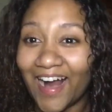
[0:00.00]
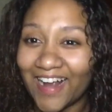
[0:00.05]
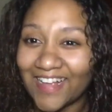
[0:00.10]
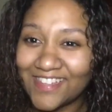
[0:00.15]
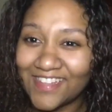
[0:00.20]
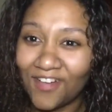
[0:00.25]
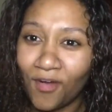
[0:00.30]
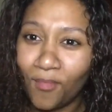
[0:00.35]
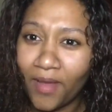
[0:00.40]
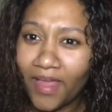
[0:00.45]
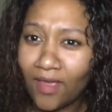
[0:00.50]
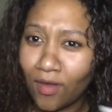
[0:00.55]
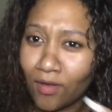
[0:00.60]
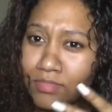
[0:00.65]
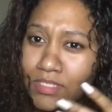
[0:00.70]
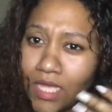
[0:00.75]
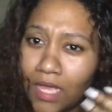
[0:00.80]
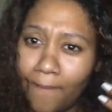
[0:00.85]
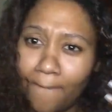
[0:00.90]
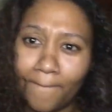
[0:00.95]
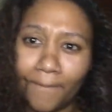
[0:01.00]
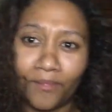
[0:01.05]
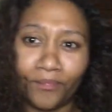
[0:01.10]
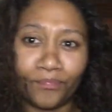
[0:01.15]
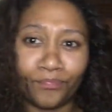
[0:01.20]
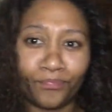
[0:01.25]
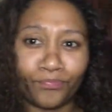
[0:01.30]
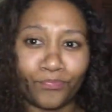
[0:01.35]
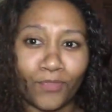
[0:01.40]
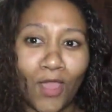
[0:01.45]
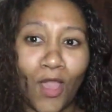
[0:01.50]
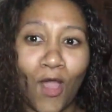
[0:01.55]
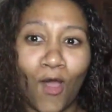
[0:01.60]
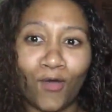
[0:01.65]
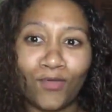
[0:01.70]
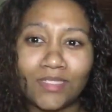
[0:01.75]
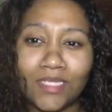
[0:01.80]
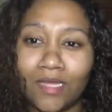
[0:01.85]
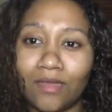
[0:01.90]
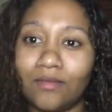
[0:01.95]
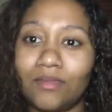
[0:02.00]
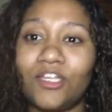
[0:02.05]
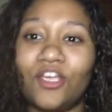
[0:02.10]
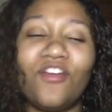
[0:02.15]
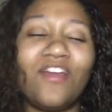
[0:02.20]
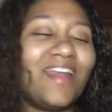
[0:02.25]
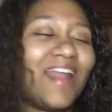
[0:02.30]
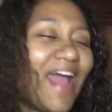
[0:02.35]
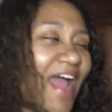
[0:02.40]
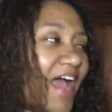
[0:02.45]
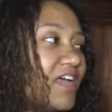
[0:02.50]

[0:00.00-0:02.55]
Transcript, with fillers: you guys are, oh wait, that's a, great lighting for you. Leave Hold up. Like You're an